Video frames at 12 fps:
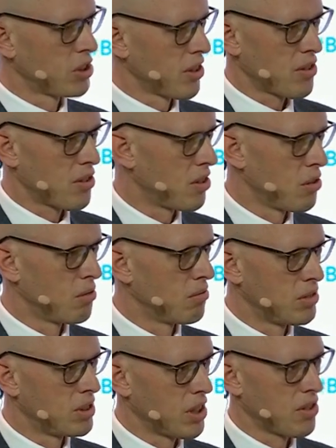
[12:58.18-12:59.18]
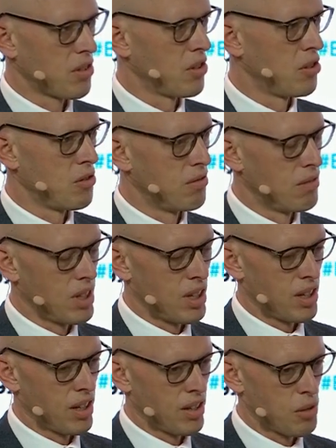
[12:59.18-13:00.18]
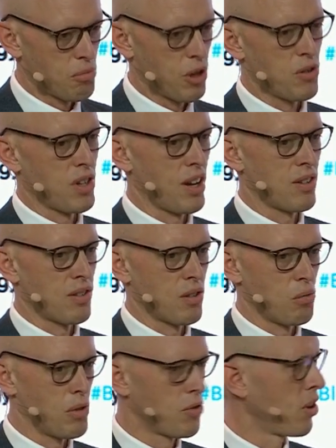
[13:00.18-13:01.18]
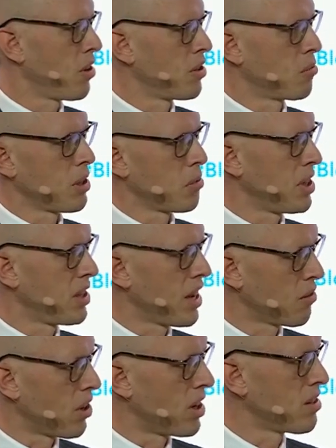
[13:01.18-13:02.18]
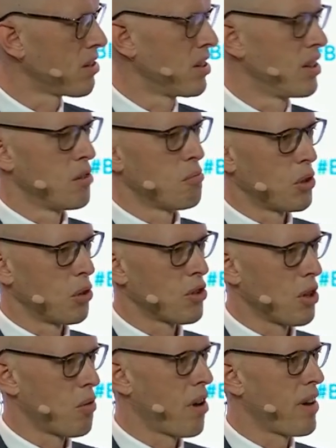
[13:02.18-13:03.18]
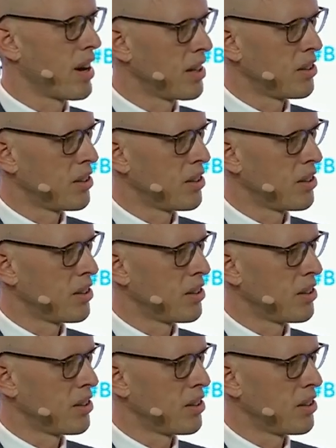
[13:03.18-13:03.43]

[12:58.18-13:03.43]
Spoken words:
just the process that we followed and whether we did that right, but also our